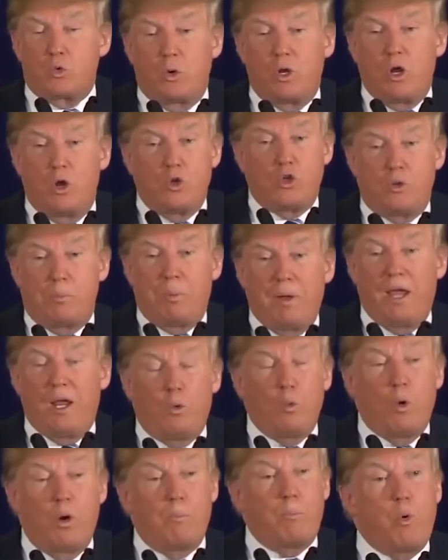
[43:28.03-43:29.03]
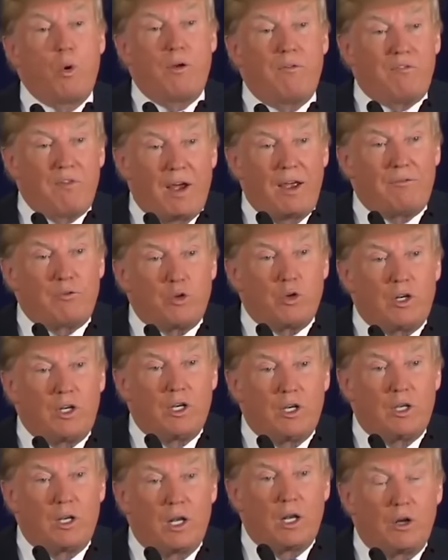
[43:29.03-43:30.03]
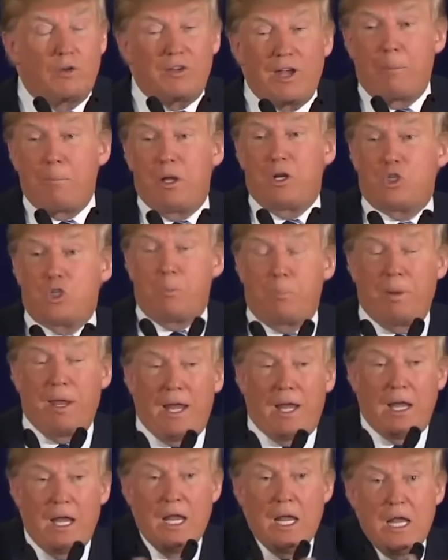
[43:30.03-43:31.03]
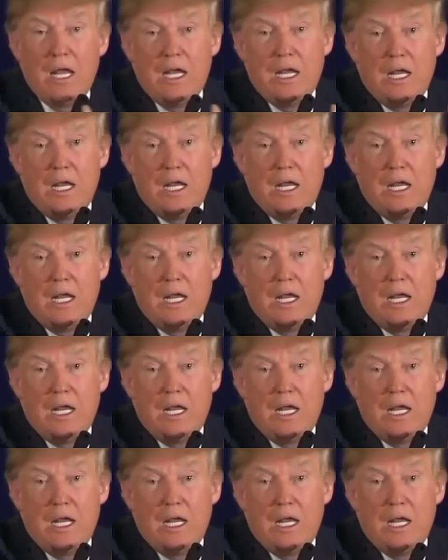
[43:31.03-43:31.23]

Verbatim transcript: we owe Japan $1.5 trillion. How about Japan?